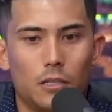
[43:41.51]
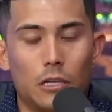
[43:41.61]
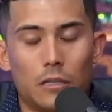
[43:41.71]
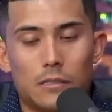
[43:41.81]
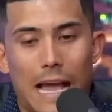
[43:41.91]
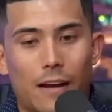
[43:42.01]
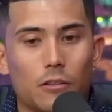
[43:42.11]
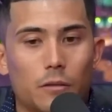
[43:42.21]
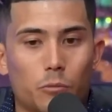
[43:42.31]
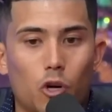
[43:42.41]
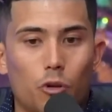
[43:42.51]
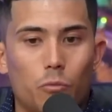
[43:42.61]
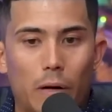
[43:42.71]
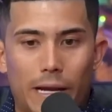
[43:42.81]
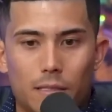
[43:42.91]
you know, this acronym
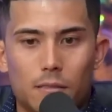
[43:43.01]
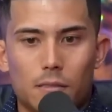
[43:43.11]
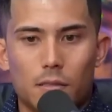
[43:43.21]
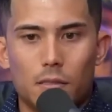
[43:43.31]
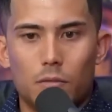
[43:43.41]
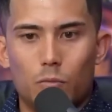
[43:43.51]
called RAISE,